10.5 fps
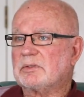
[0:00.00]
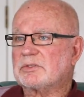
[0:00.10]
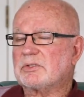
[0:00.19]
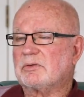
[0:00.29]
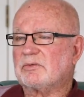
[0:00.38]

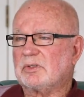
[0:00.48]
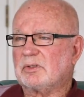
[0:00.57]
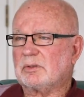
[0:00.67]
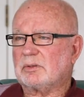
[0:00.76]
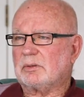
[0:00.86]
So I
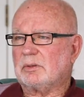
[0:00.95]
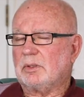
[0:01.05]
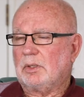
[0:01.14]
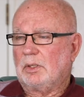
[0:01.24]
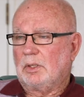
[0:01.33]
think
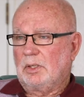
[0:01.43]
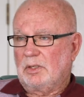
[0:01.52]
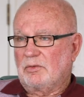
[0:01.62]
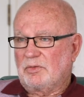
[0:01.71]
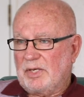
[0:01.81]

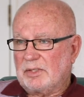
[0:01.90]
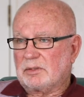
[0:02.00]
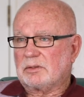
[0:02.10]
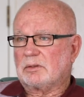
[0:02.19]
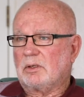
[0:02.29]

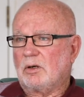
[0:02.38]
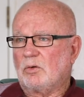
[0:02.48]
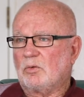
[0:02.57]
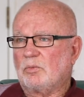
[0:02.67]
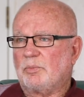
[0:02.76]
that
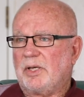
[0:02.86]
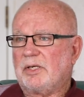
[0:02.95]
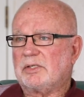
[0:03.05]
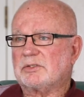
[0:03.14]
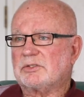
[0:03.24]
whole
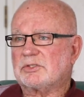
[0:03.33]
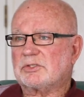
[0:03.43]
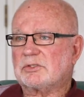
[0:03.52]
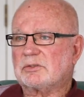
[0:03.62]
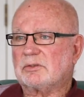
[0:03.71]

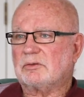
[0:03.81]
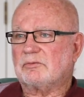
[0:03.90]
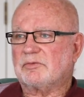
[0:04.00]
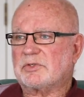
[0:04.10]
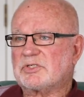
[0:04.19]
package
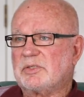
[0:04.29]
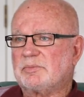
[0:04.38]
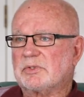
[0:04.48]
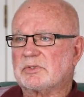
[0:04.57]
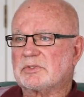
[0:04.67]
of
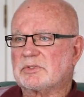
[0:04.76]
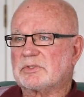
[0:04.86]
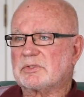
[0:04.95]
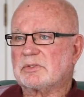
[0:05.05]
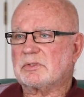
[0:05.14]

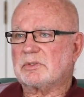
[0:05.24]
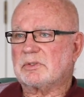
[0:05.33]
acceptance